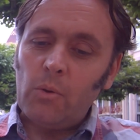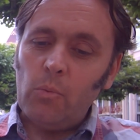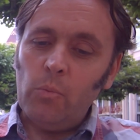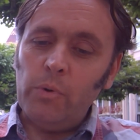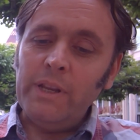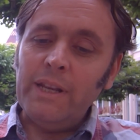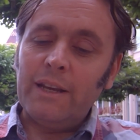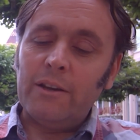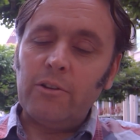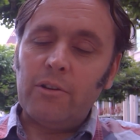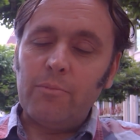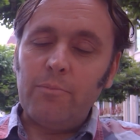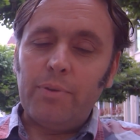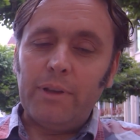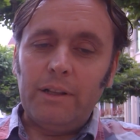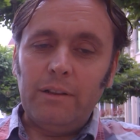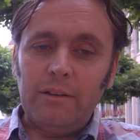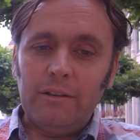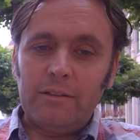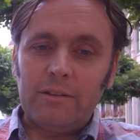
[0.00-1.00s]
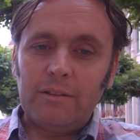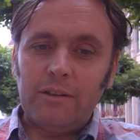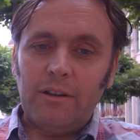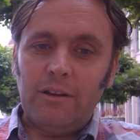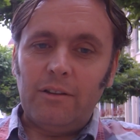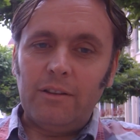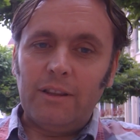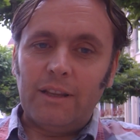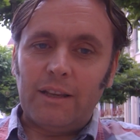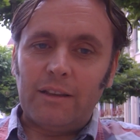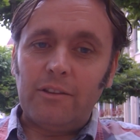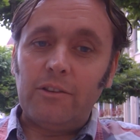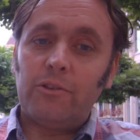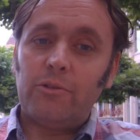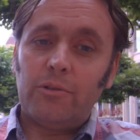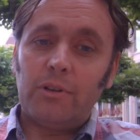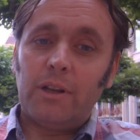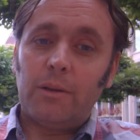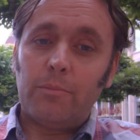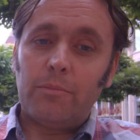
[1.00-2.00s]
we now can build on that and
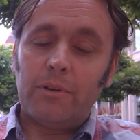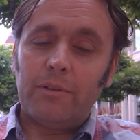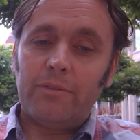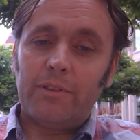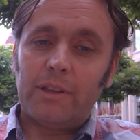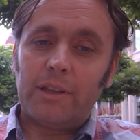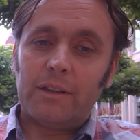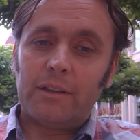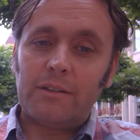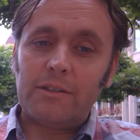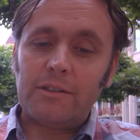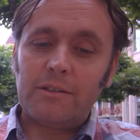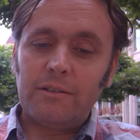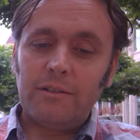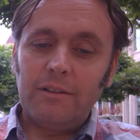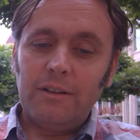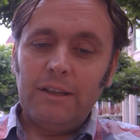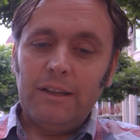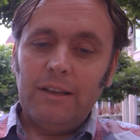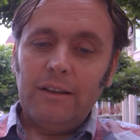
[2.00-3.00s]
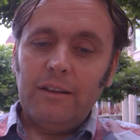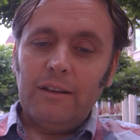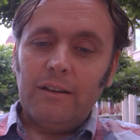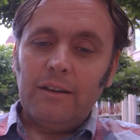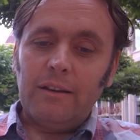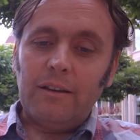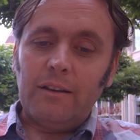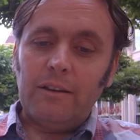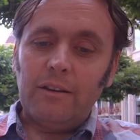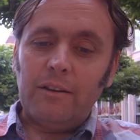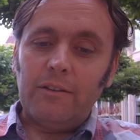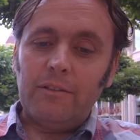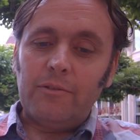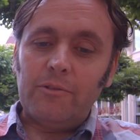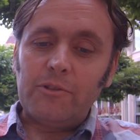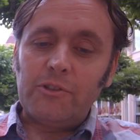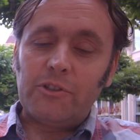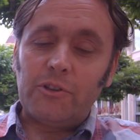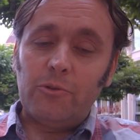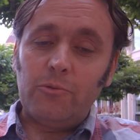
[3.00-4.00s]
do a number of things.
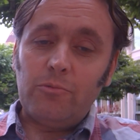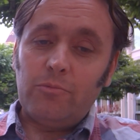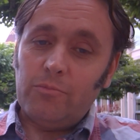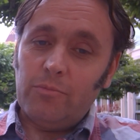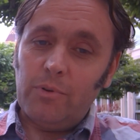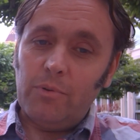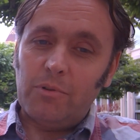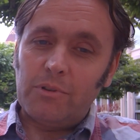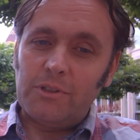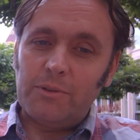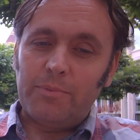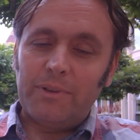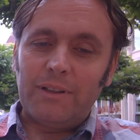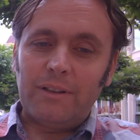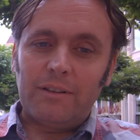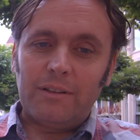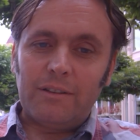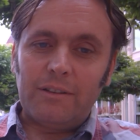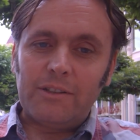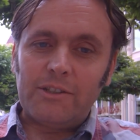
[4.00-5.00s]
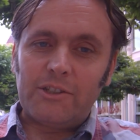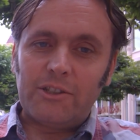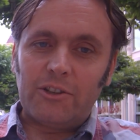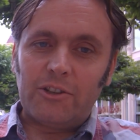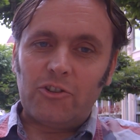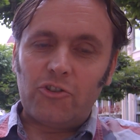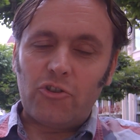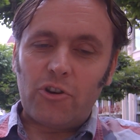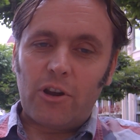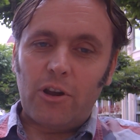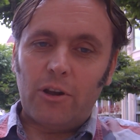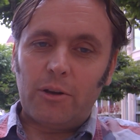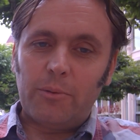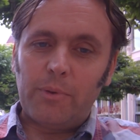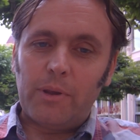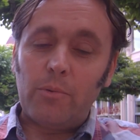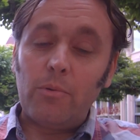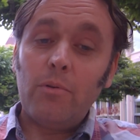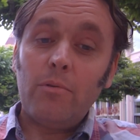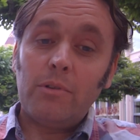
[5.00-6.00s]
So we want to build a circular
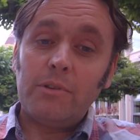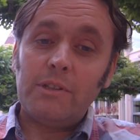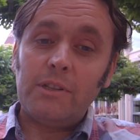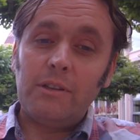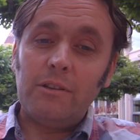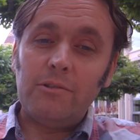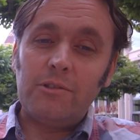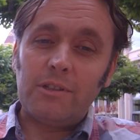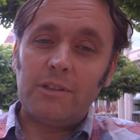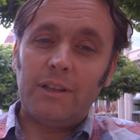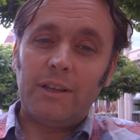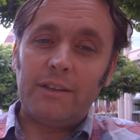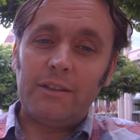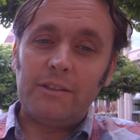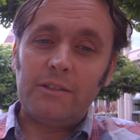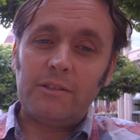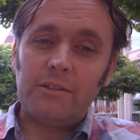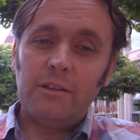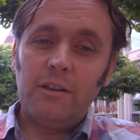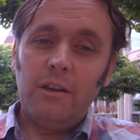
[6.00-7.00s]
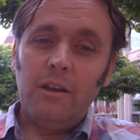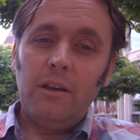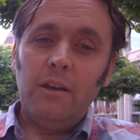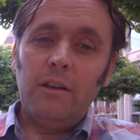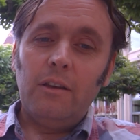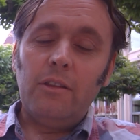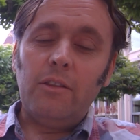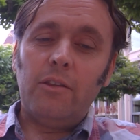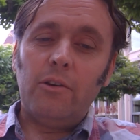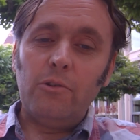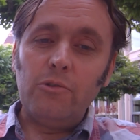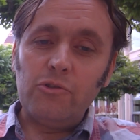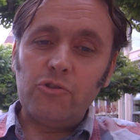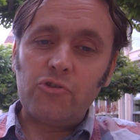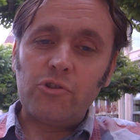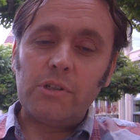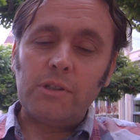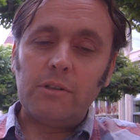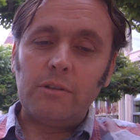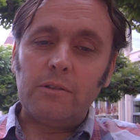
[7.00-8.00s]
economy. We want to utilise those
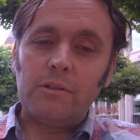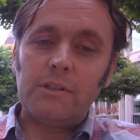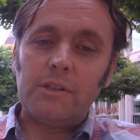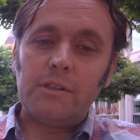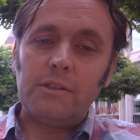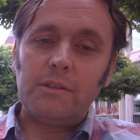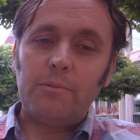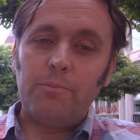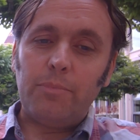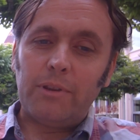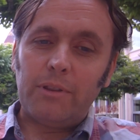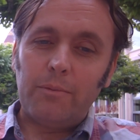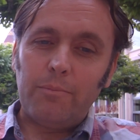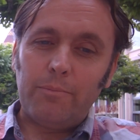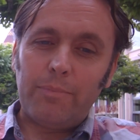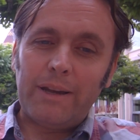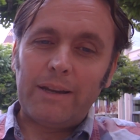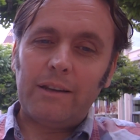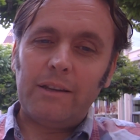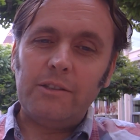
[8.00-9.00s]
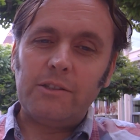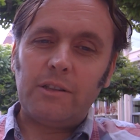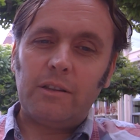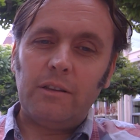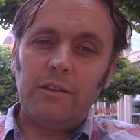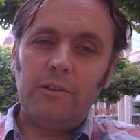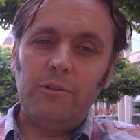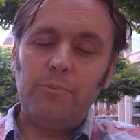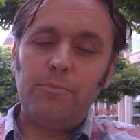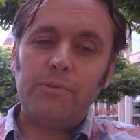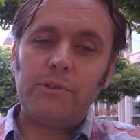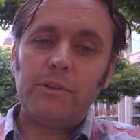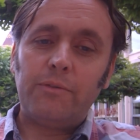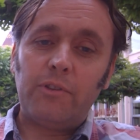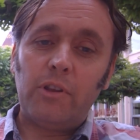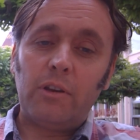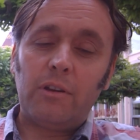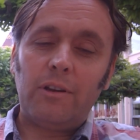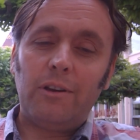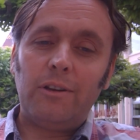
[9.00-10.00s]
resources and put them back into the loops of
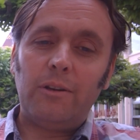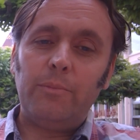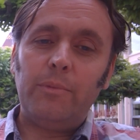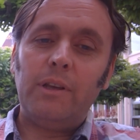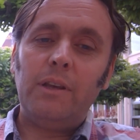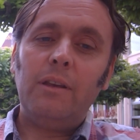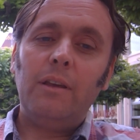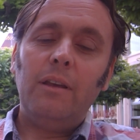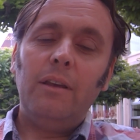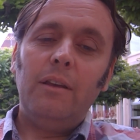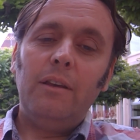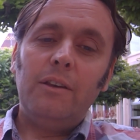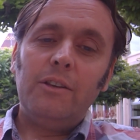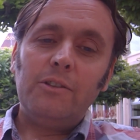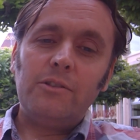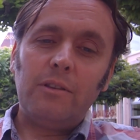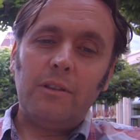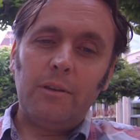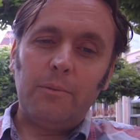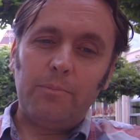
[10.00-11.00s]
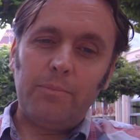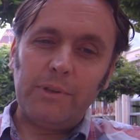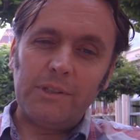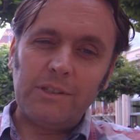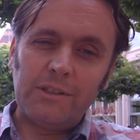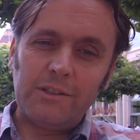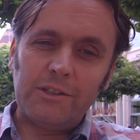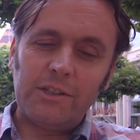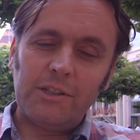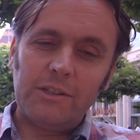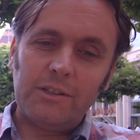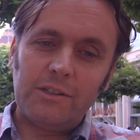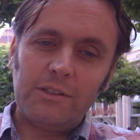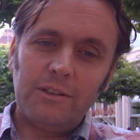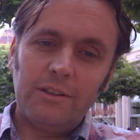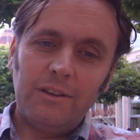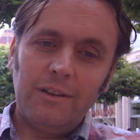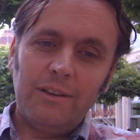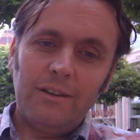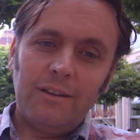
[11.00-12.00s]
the economy so that
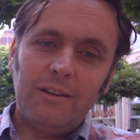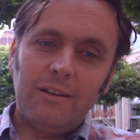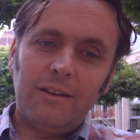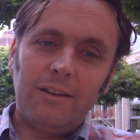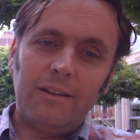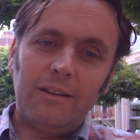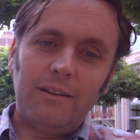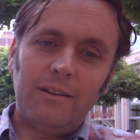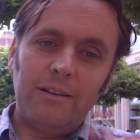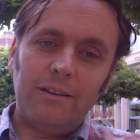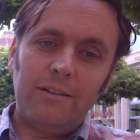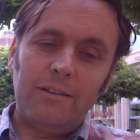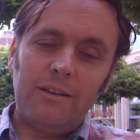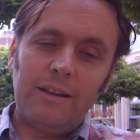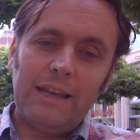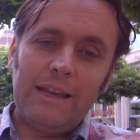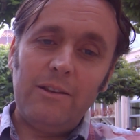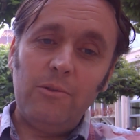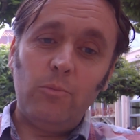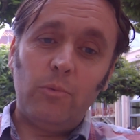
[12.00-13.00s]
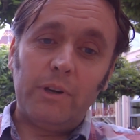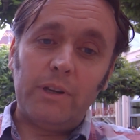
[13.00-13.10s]
businesses in